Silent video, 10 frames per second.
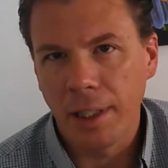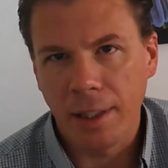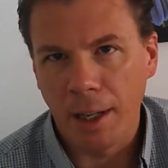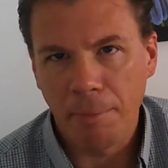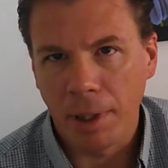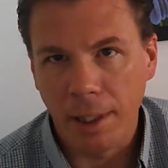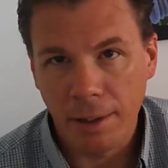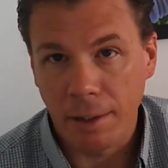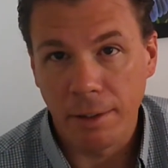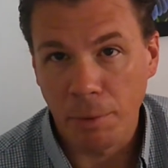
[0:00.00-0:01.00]
type place
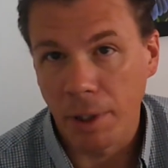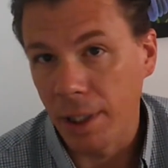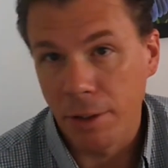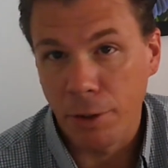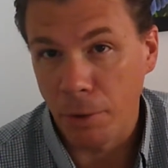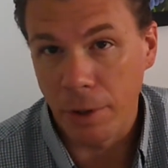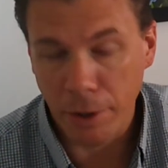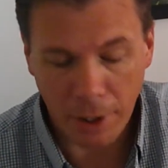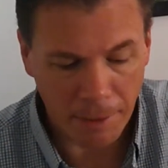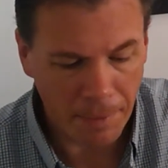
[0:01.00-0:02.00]
is what these stores
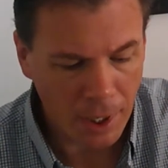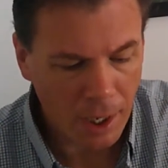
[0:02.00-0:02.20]
are.